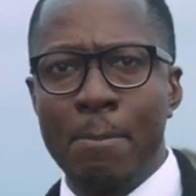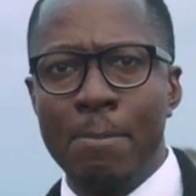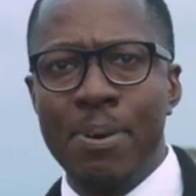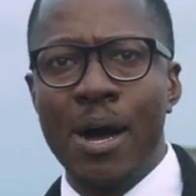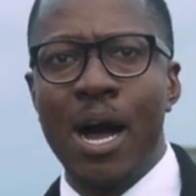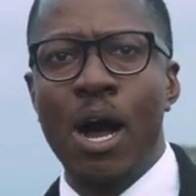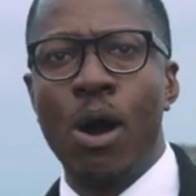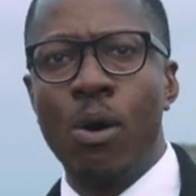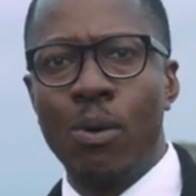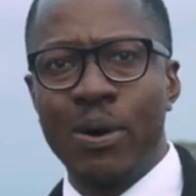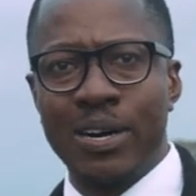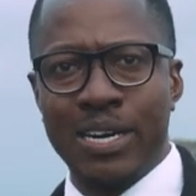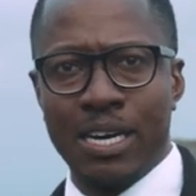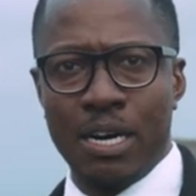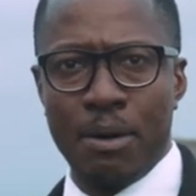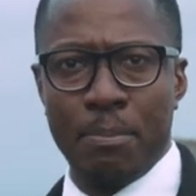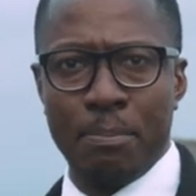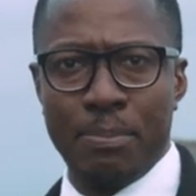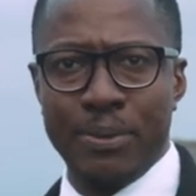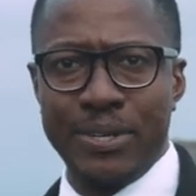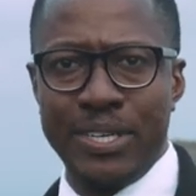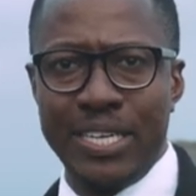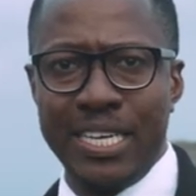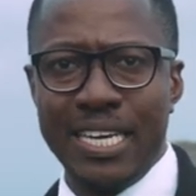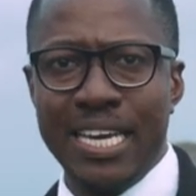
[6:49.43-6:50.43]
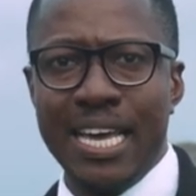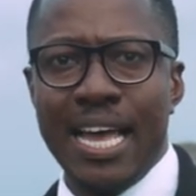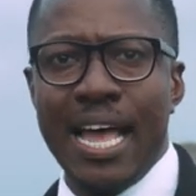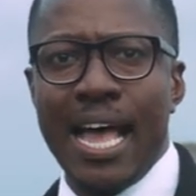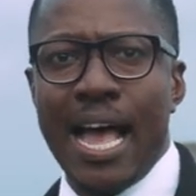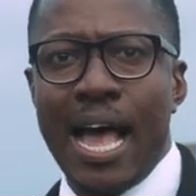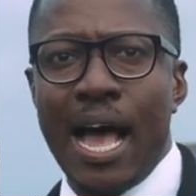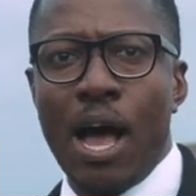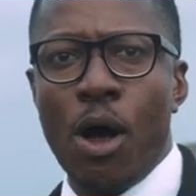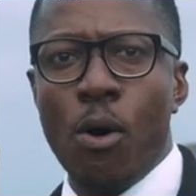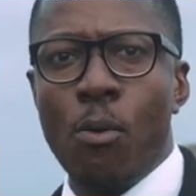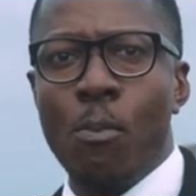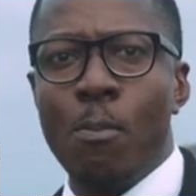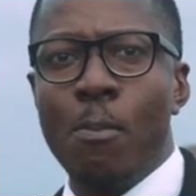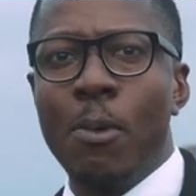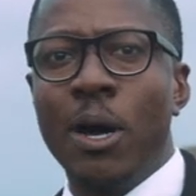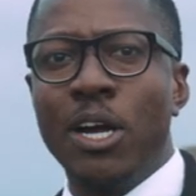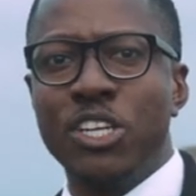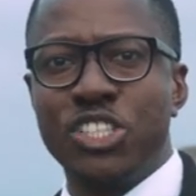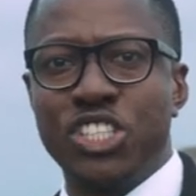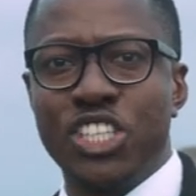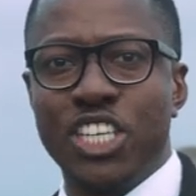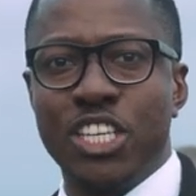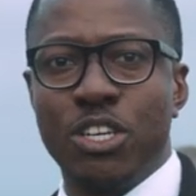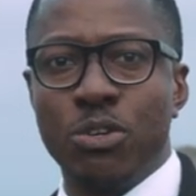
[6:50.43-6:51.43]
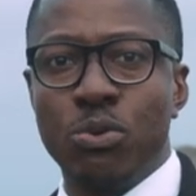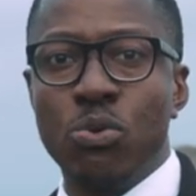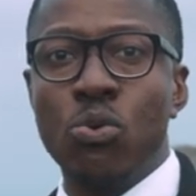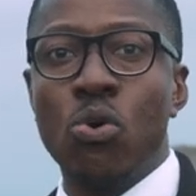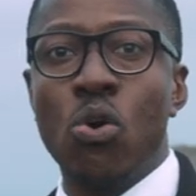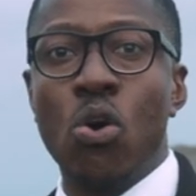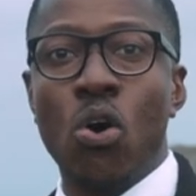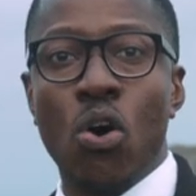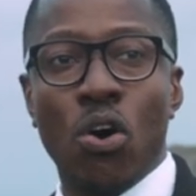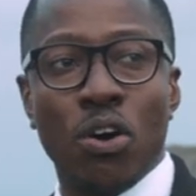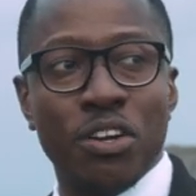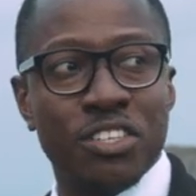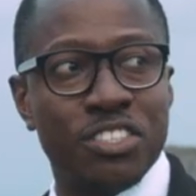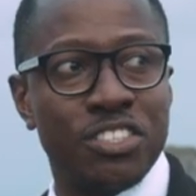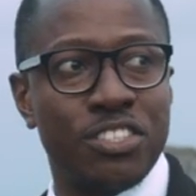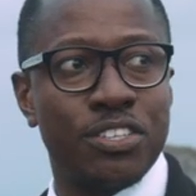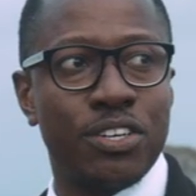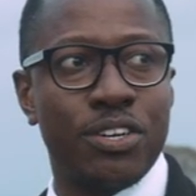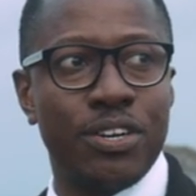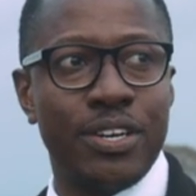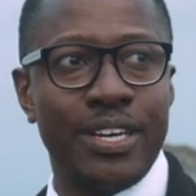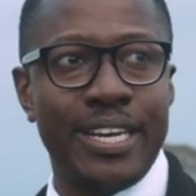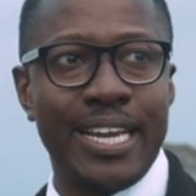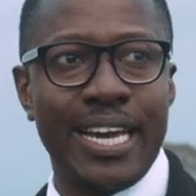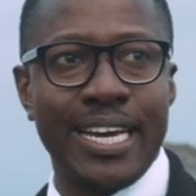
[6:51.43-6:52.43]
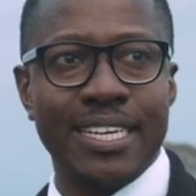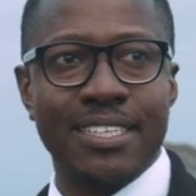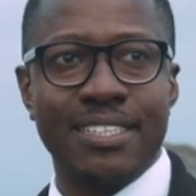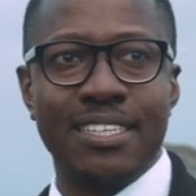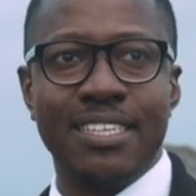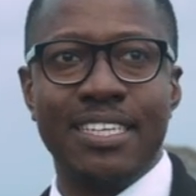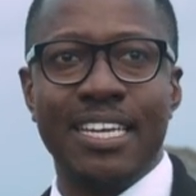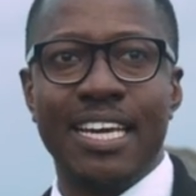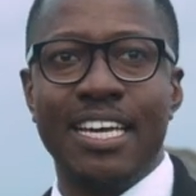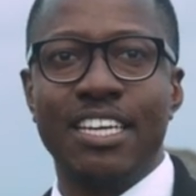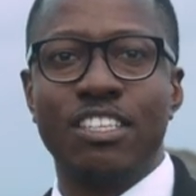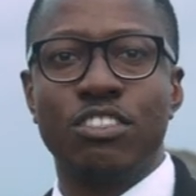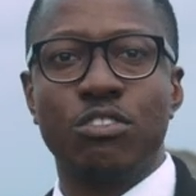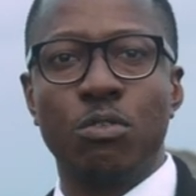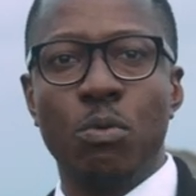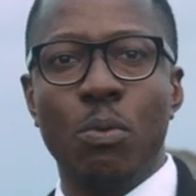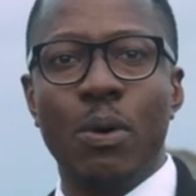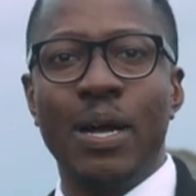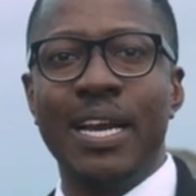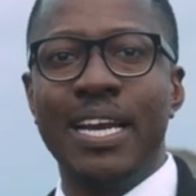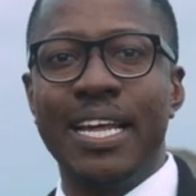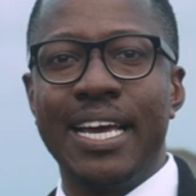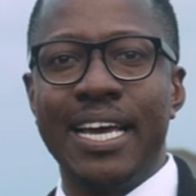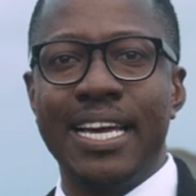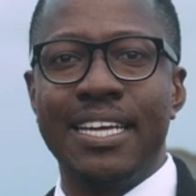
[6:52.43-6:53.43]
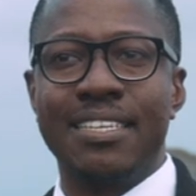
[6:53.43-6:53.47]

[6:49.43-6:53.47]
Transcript: power company how much it will cost to connect it as as well